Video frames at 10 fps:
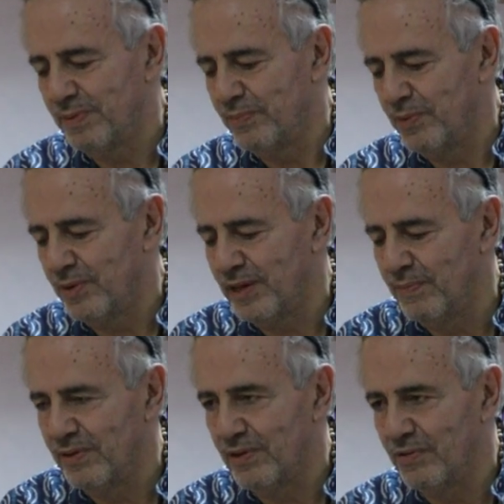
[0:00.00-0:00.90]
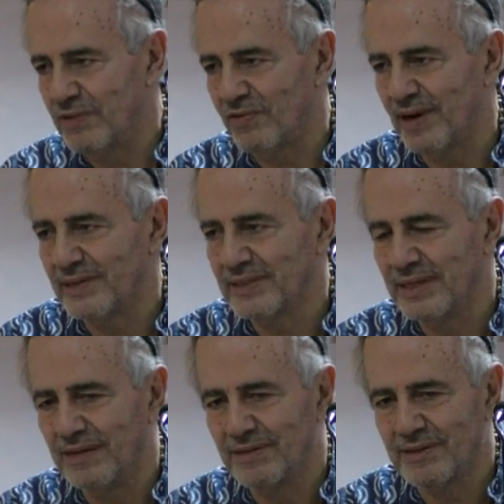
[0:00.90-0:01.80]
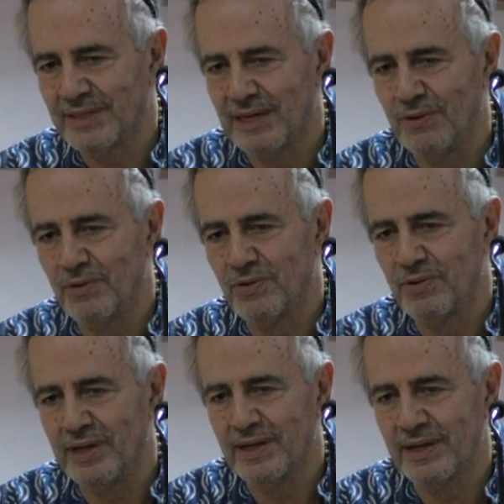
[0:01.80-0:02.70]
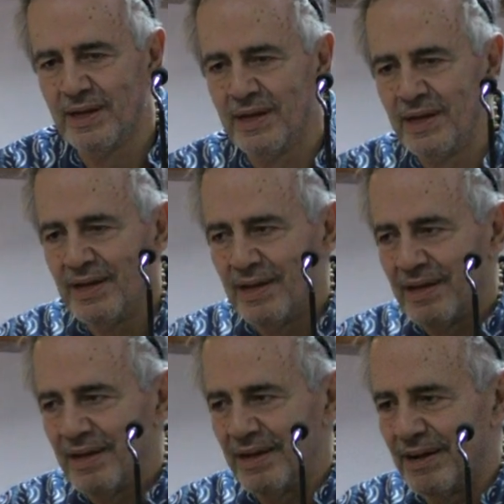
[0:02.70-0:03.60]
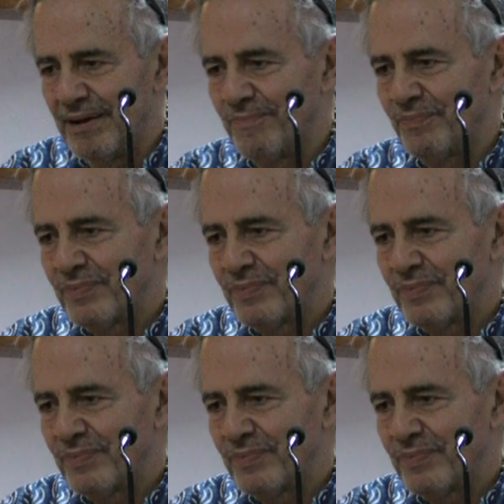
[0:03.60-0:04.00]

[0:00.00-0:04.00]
But working with a Greek translator, because I know Greek, um,